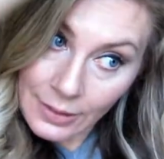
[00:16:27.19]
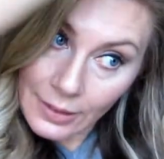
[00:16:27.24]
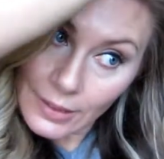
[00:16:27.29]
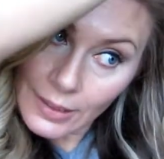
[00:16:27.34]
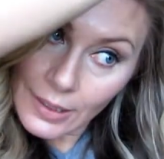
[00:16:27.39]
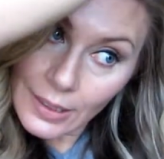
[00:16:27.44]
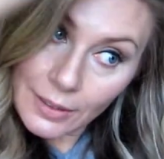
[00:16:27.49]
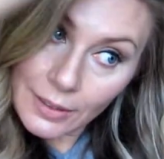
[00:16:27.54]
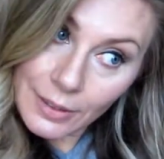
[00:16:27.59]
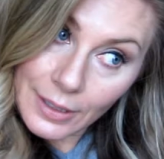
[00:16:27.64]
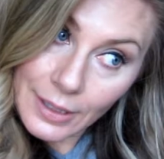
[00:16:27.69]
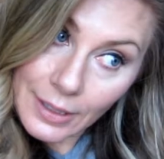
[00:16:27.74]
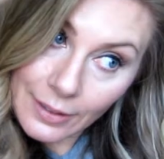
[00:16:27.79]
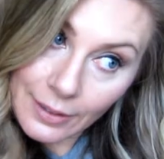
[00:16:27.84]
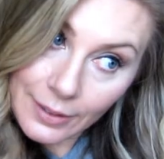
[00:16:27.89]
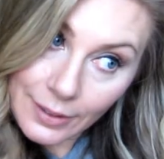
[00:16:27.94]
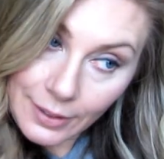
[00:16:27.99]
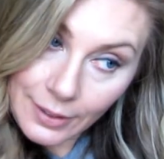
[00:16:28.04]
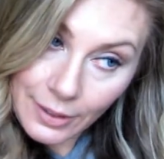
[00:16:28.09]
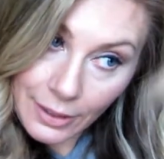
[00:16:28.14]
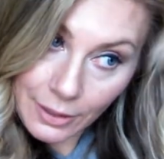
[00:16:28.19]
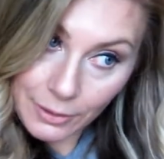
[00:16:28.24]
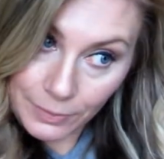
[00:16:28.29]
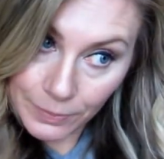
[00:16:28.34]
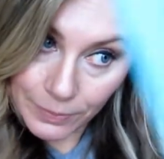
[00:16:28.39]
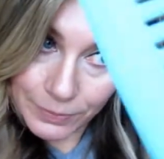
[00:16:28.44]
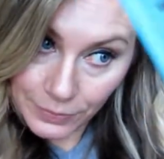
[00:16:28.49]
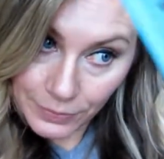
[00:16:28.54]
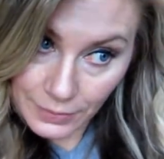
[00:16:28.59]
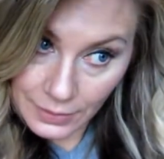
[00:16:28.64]
how it is. So
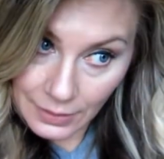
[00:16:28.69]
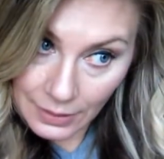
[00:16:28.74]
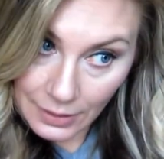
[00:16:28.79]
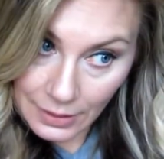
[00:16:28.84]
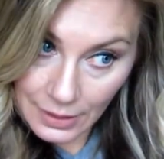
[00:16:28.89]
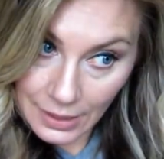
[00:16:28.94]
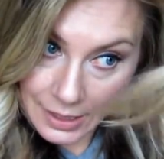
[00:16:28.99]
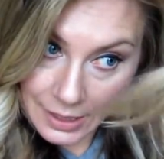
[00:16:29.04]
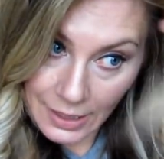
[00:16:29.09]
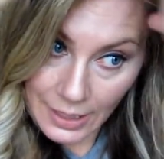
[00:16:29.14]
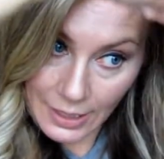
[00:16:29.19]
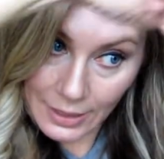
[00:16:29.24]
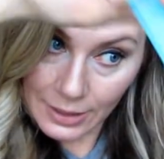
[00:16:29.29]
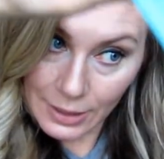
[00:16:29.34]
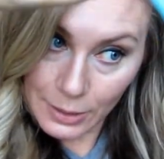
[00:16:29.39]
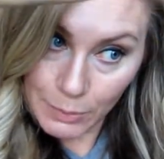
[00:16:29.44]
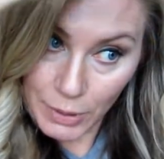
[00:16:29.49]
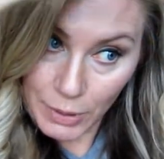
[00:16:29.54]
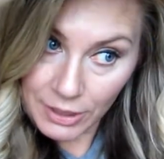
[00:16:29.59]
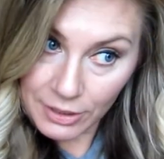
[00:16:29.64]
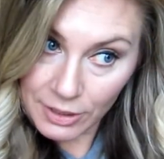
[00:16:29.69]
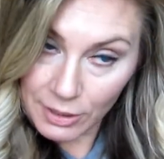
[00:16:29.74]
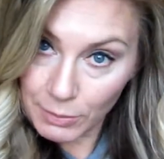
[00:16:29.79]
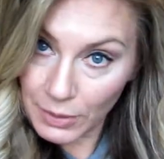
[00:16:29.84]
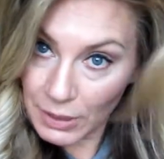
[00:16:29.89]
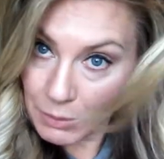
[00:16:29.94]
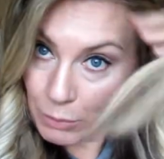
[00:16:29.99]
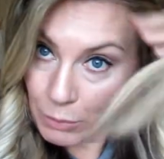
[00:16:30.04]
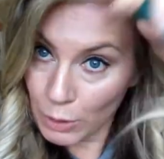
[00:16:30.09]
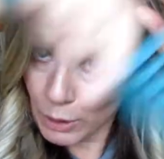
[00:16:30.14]
I like this part to
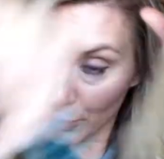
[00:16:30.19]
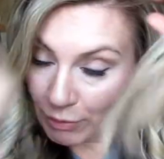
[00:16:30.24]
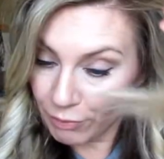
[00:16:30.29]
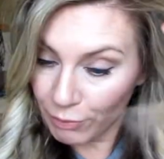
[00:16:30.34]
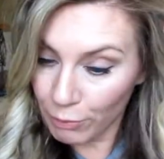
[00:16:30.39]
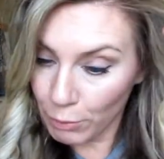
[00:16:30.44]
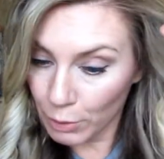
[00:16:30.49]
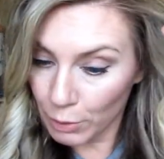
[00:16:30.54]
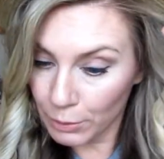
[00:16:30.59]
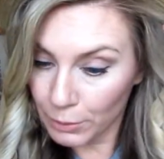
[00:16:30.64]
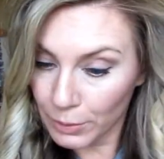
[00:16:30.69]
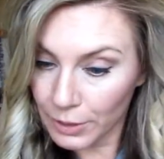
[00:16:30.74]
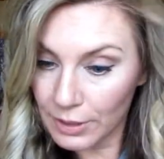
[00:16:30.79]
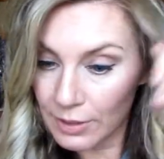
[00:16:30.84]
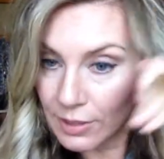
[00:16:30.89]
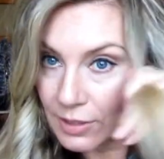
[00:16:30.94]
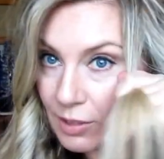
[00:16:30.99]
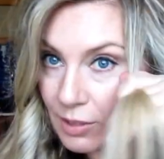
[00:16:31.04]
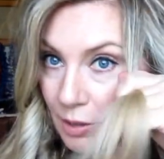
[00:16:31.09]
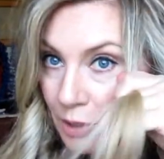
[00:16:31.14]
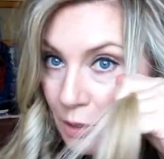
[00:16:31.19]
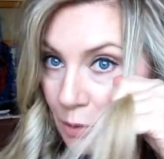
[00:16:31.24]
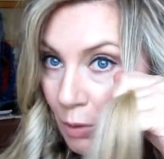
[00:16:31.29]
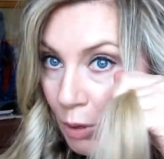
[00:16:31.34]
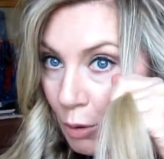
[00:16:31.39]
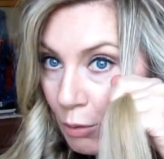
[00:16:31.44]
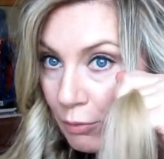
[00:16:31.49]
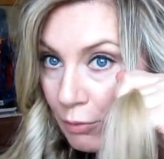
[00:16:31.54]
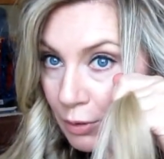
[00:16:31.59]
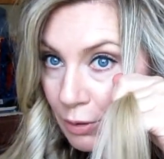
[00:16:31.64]
be more forward, so you
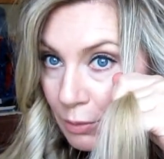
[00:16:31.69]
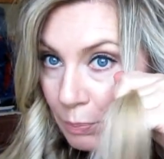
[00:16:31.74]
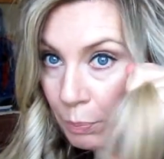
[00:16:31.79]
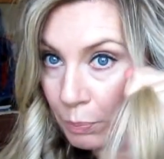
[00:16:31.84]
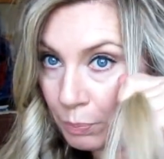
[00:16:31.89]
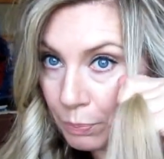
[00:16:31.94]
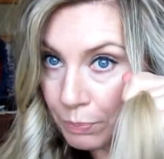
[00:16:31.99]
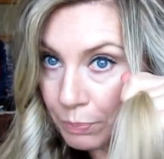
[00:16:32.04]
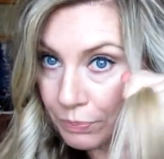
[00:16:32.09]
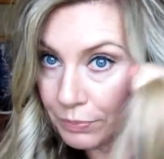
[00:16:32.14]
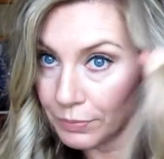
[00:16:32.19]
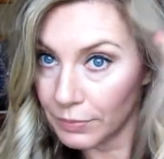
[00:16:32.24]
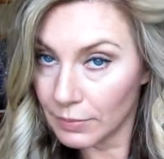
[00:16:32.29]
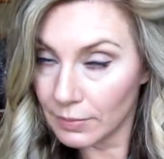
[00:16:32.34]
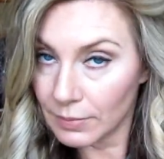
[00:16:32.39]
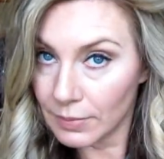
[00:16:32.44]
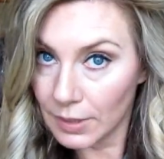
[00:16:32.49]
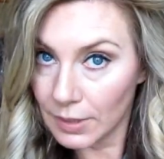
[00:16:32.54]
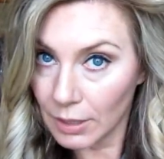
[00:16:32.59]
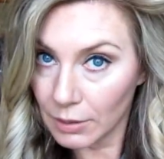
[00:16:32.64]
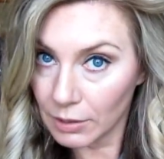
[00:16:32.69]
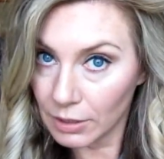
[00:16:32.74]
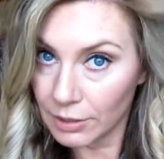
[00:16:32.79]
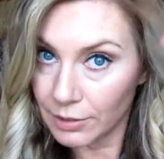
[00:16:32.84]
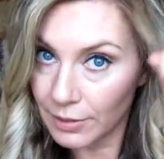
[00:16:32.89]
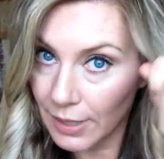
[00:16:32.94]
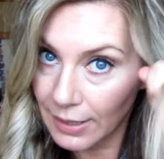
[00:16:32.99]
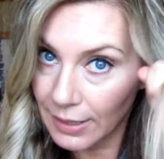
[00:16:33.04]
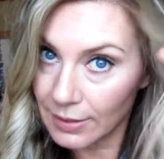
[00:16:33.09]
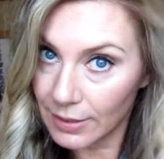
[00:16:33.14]
over
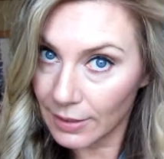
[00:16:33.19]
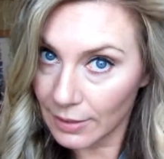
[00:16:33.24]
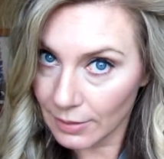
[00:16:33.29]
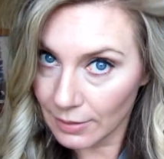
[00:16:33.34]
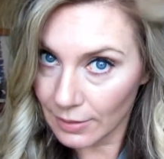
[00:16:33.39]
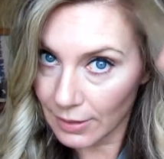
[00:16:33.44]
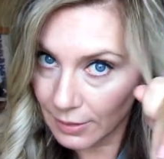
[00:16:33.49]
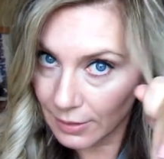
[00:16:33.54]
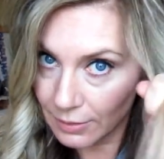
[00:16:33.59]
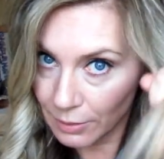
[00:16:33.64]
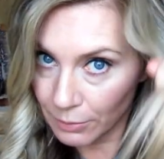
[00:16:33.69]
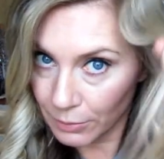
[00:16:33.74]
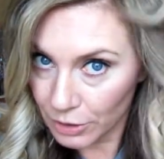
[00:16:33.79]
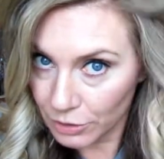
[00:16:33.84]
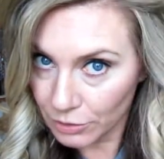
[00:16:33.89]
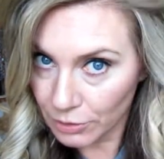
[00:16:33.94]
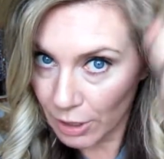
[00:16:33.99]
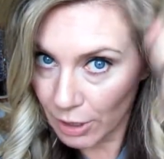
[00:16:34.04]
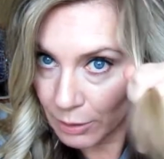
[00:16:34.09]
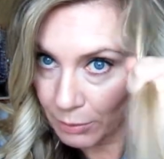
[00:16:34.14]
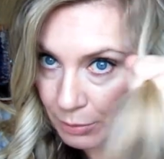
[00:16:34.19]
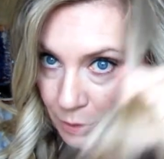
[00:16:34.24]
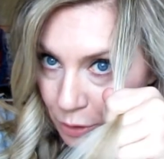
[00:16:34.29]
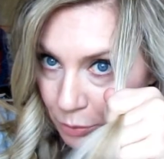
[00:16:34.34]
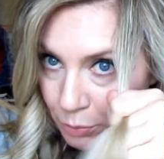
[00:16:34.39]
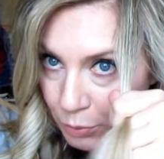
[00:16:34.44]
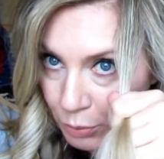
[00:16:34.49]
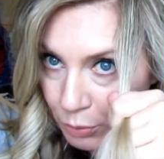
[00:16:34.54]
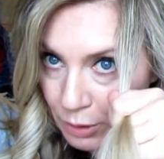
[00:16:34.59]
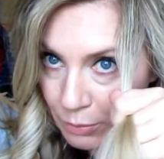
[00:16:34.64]
correct it, or I don't know what you call it, but
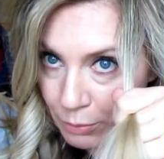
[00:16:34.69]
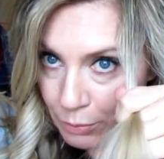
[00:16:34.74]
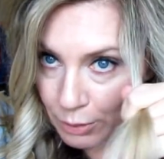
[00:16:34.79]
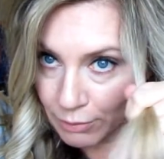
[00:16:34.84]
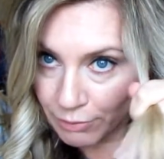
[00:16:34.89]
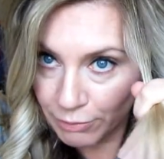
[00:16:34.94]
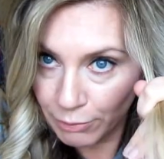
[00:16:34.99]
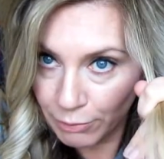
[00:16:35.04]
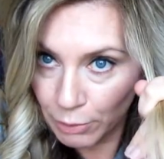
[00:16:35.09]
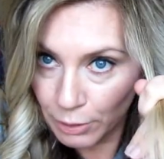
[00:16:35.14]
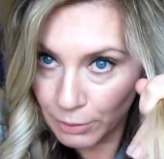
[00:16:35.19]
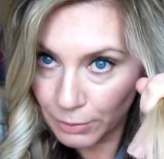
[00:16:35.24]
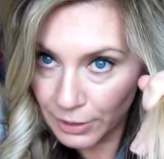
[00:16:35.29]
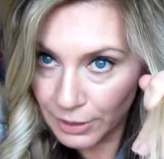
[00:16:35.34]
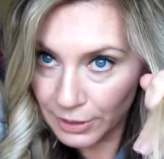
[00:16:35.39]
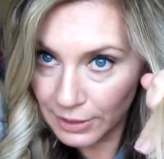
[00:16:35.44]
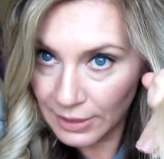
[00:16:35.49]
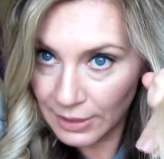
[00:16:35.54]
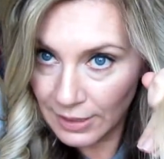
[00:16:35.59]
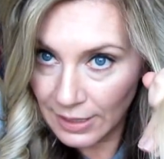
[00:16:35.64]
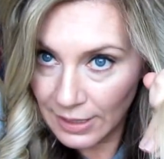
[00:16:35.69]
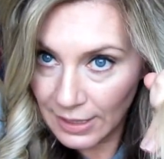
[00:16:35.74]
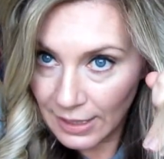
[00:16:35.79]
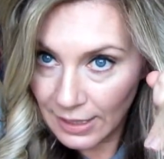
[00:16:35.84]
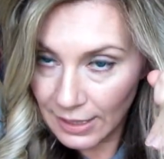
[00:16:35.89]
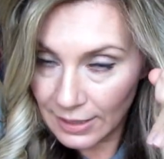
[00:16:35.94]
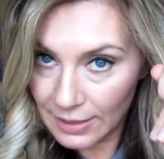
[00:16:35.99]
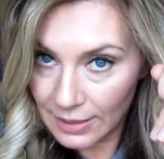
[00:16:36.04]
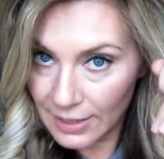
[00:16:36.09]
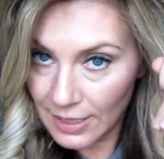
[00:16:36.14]
you pull it more forward
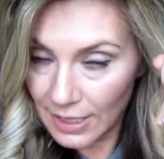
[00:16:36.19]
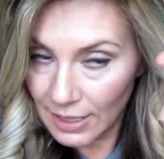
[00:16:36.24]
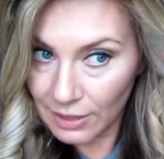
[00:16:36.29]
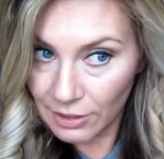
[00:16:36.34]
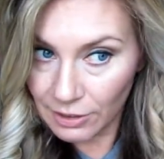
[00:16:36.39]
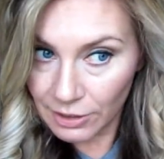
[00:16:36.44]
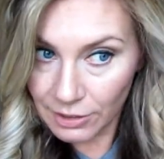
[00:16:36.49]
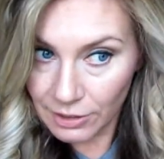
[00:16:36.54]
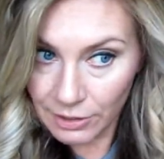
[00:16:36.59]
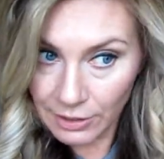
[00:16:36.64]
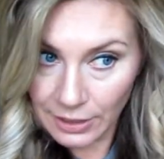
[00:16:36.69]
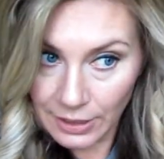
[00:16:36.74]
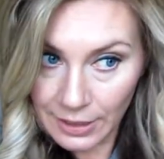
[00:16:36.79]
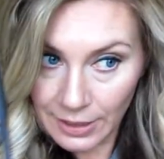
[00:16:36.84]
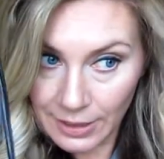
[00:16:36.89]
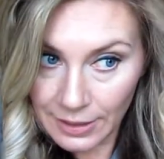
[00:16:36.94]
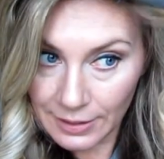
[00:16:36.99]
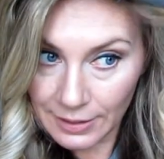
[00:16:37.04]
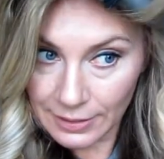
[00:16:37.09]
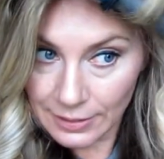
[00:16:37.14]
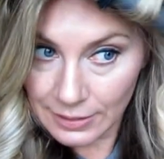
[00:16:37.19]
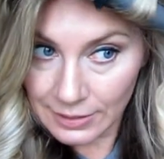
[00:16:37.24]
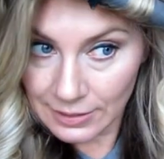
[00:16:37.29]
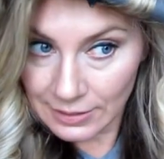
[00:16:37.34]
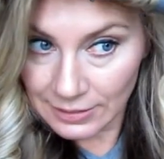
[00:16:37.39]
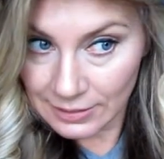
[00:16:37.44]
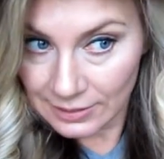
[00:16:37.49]
and then take your curling iron,